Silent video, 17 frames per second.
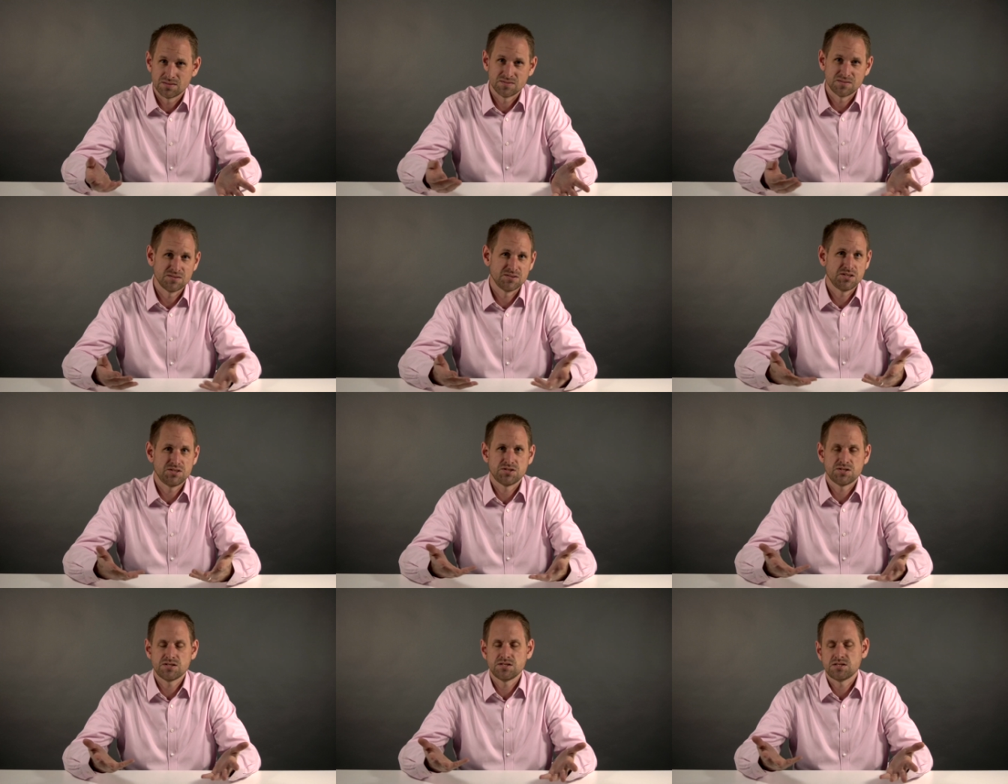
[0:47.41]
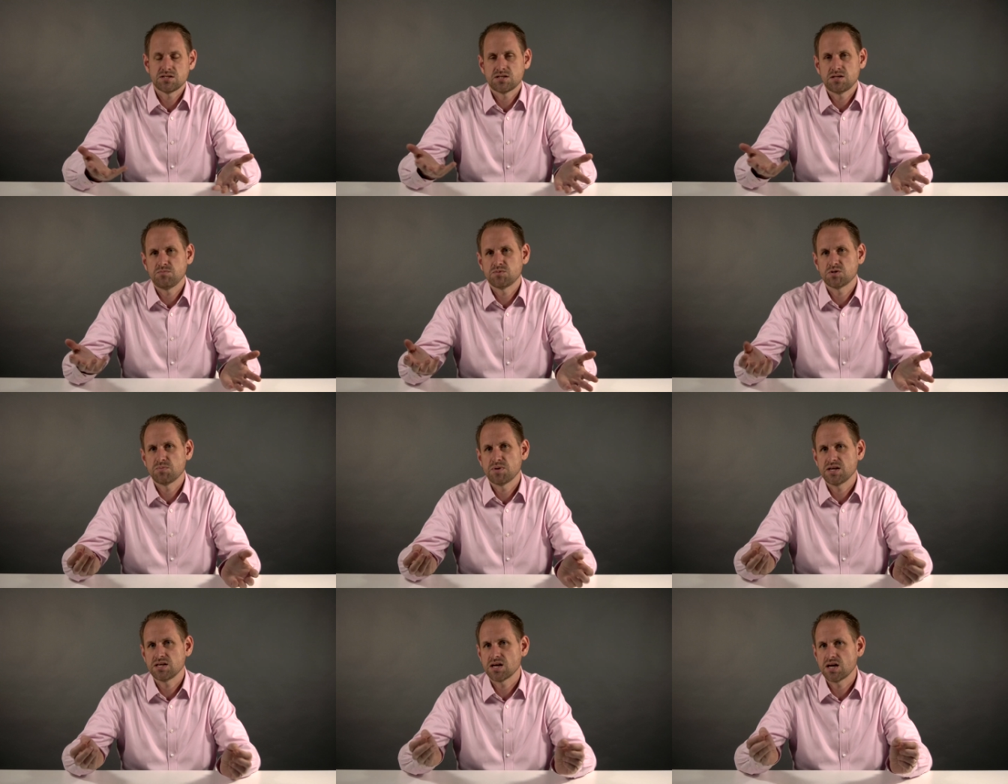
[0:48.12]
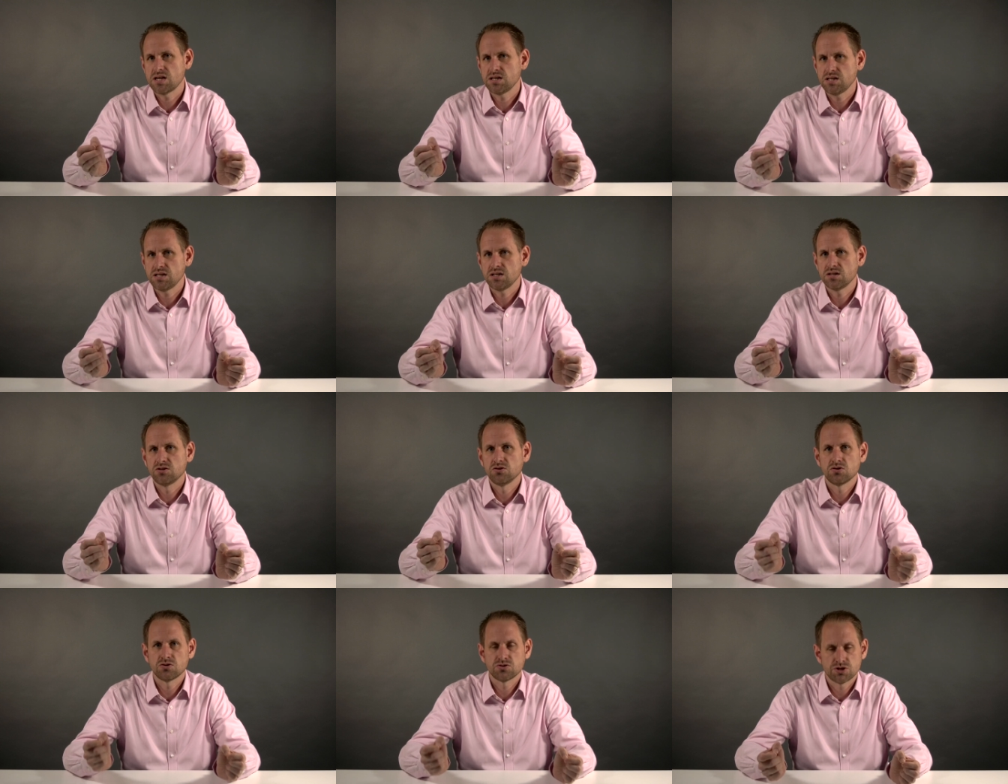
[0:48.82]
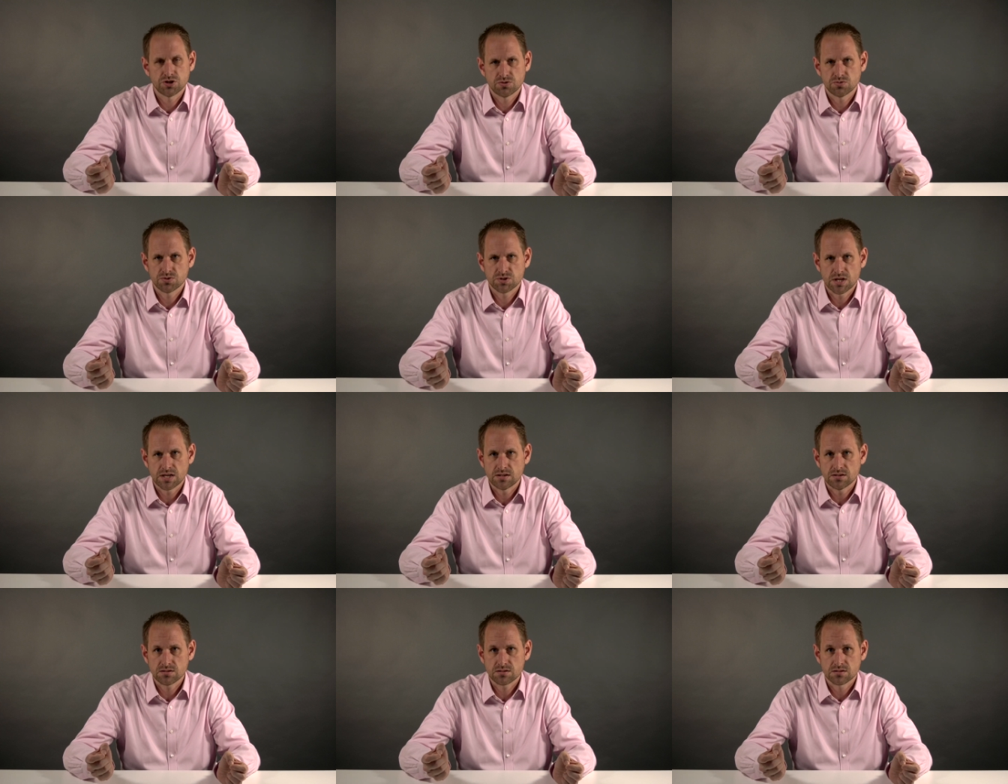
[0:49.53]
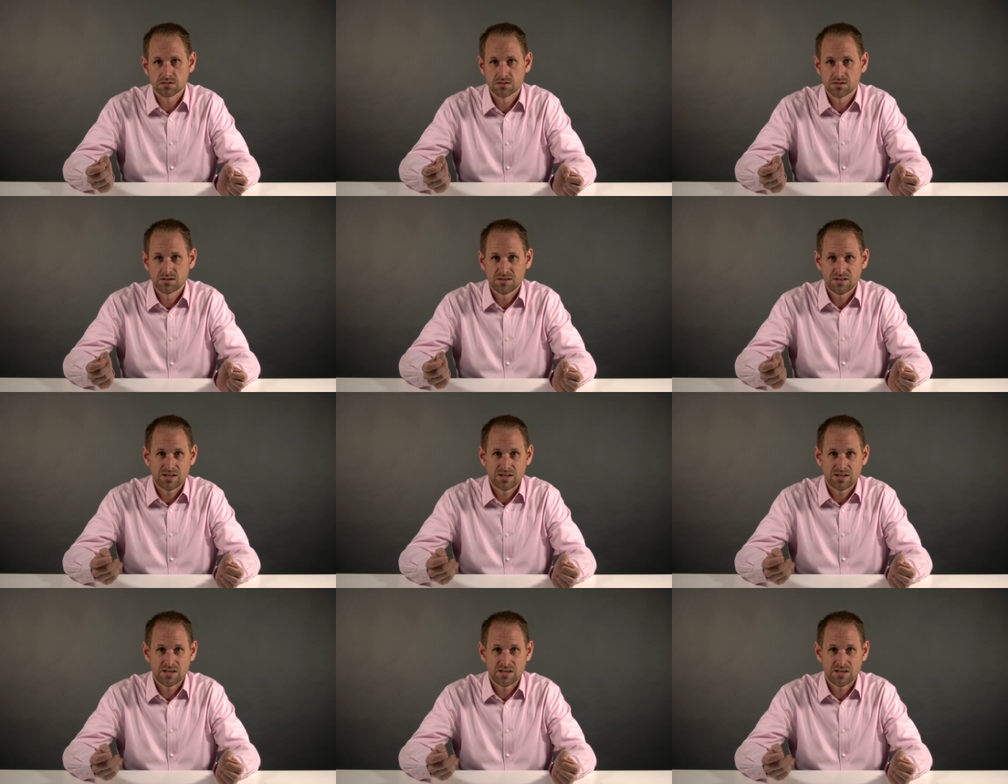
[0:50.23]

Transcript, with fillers: This doesn't seem to make any logical sense.